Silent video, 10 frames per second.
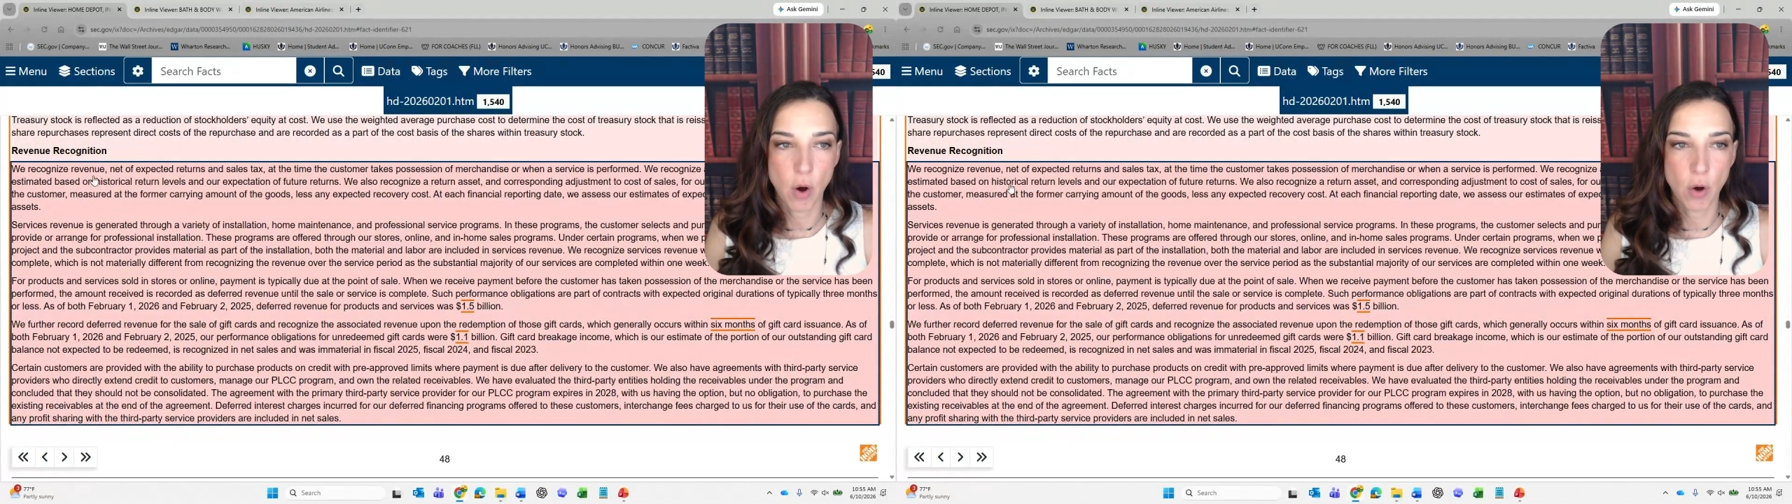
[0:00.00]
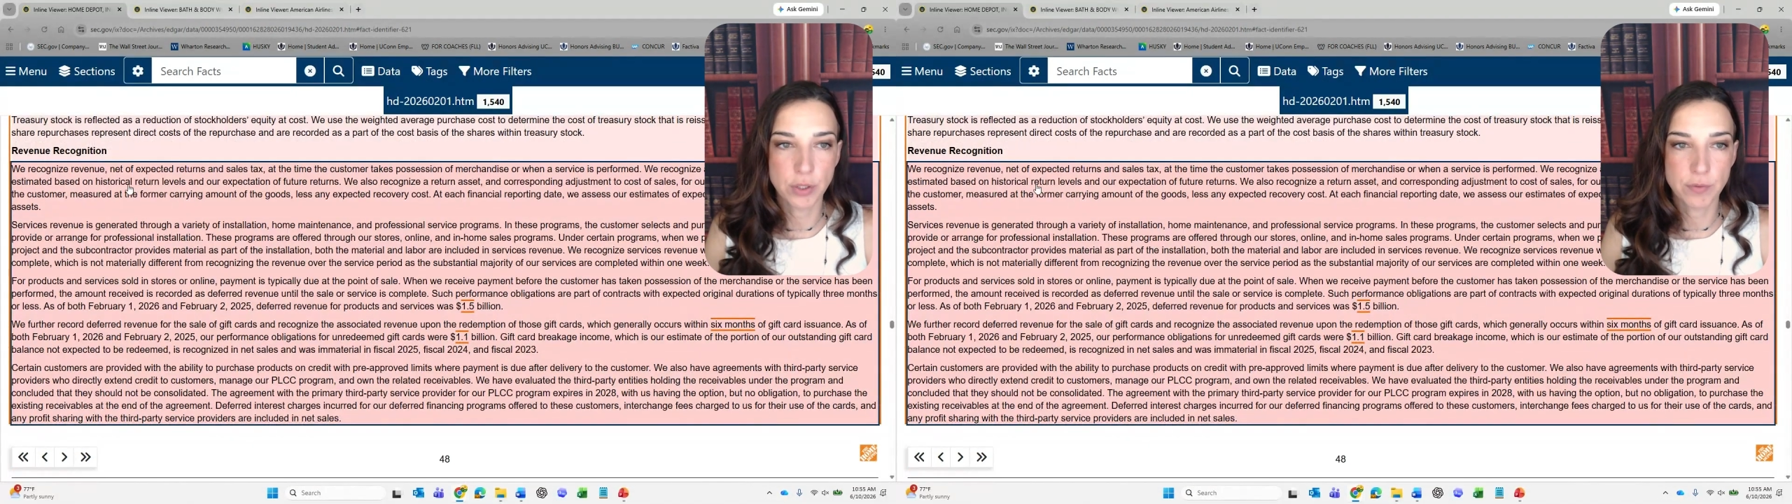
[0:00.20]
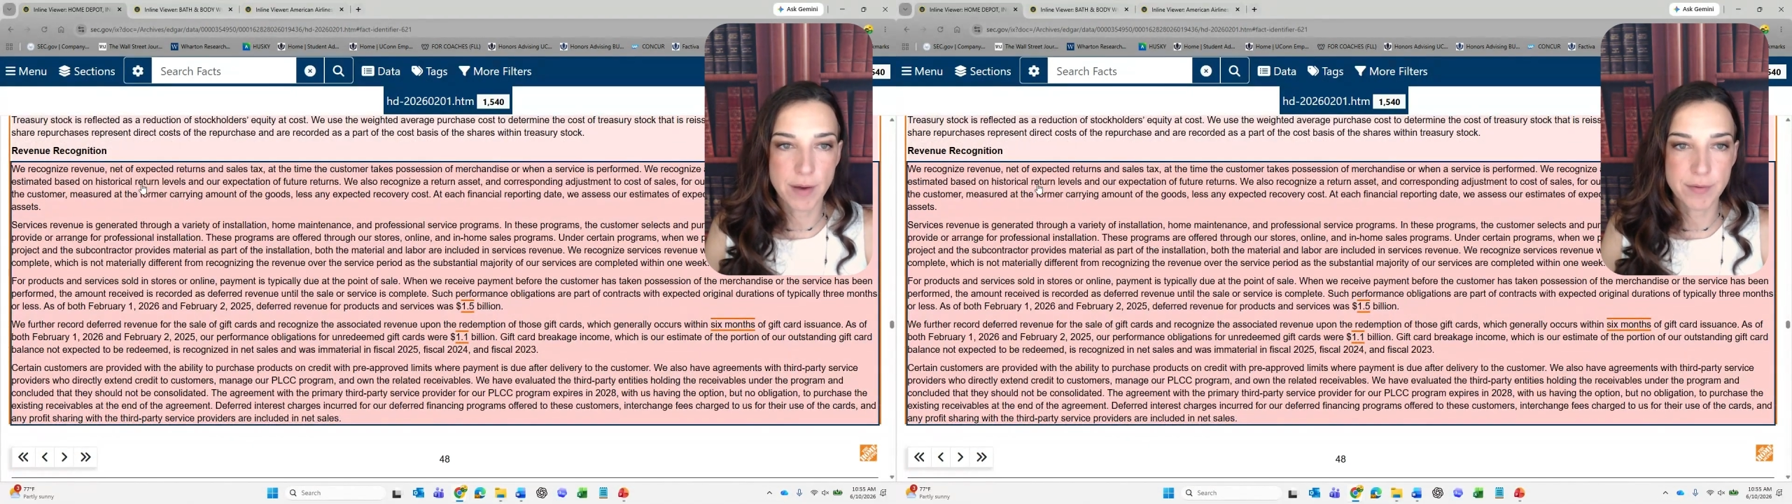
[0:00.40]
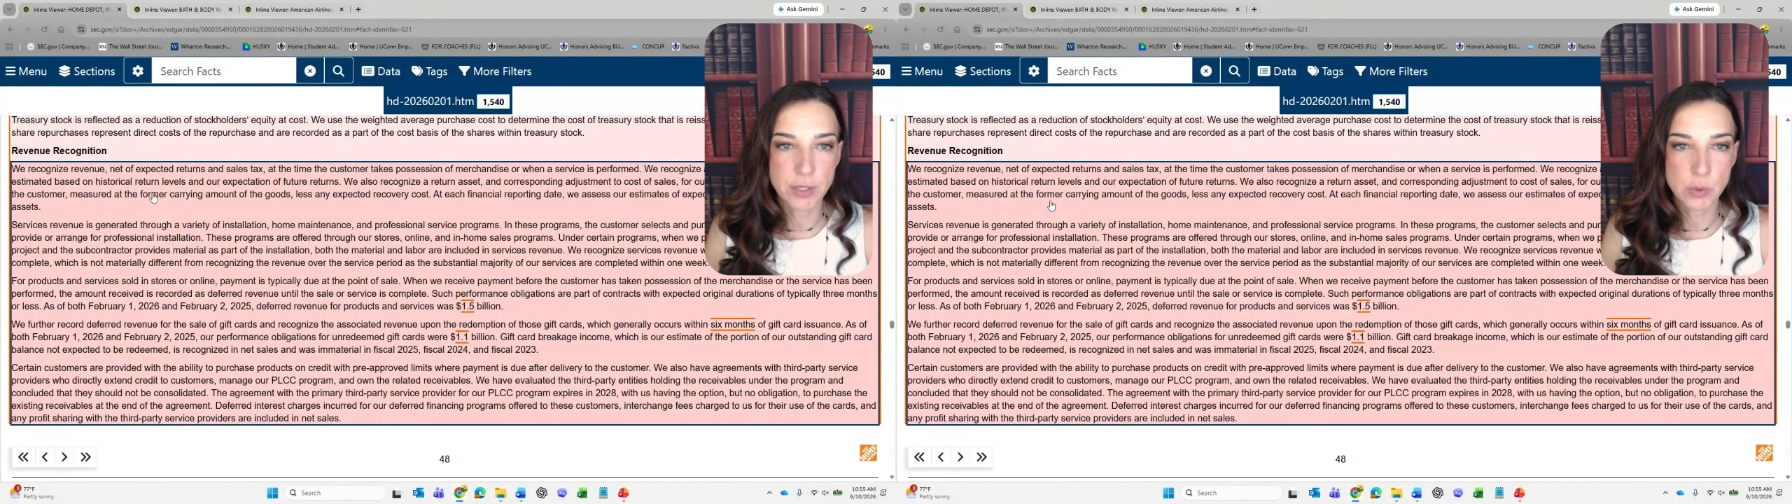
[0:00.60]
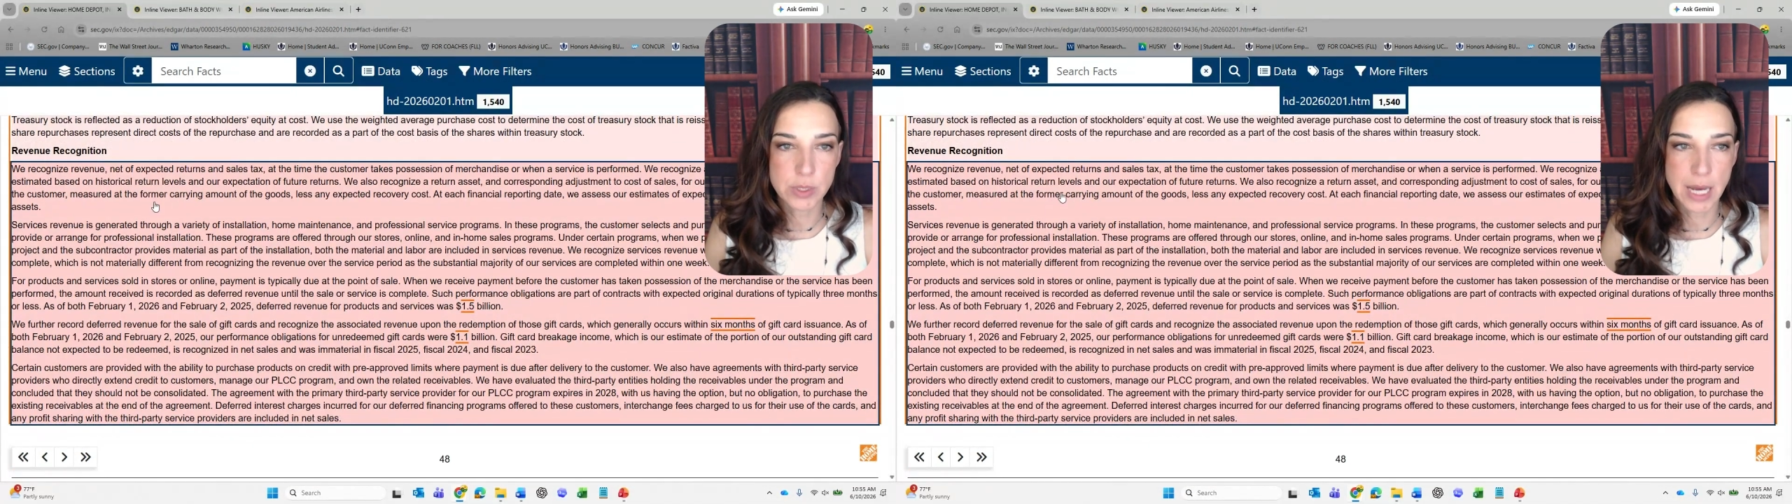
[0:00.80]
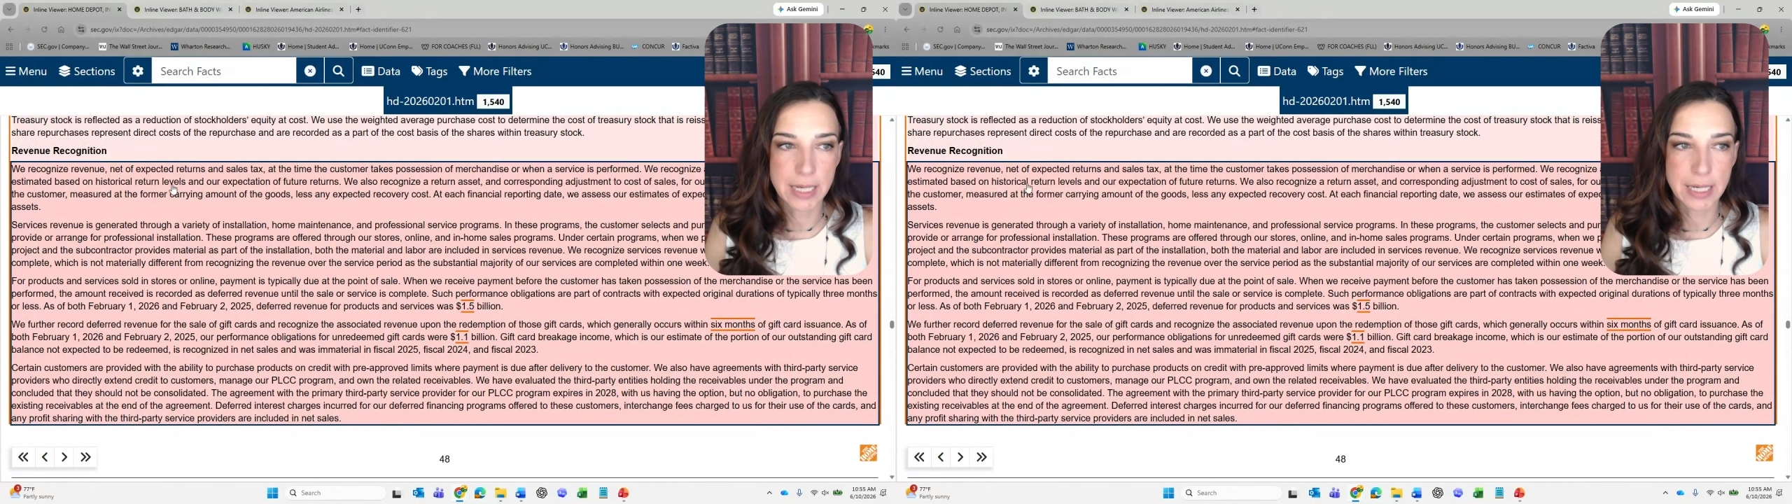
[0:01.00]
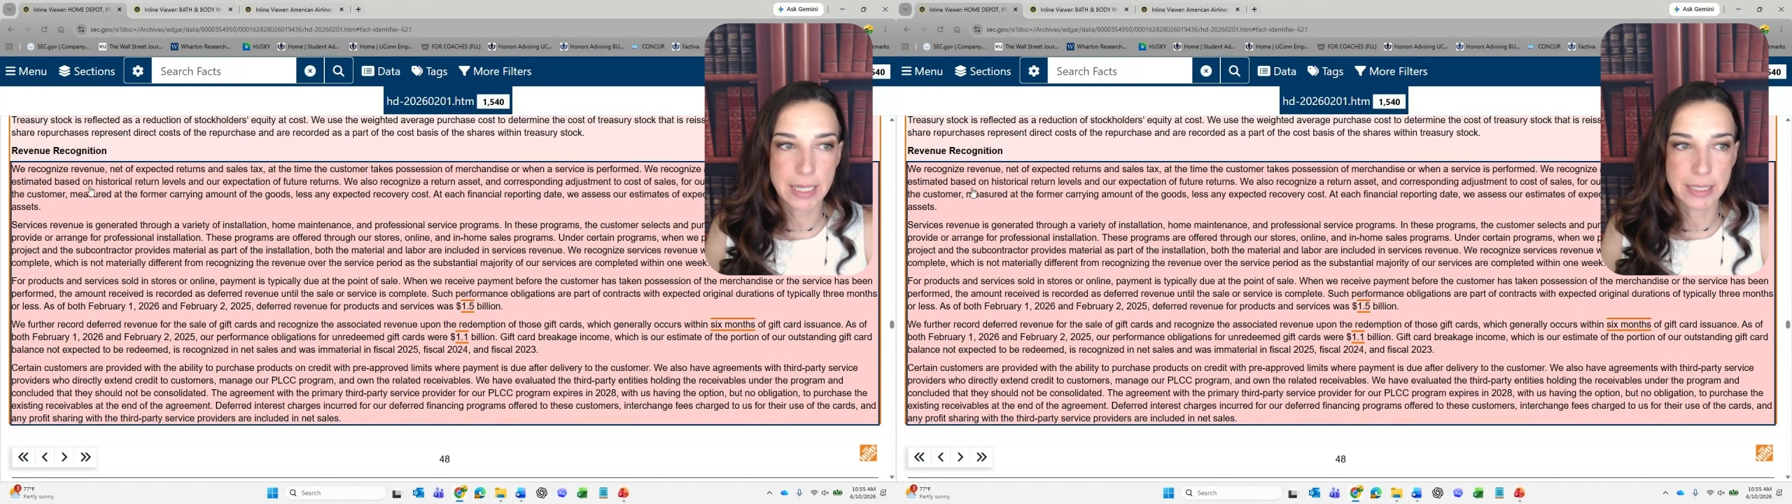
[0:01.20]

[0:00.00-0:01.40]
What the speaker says: on the revenue side,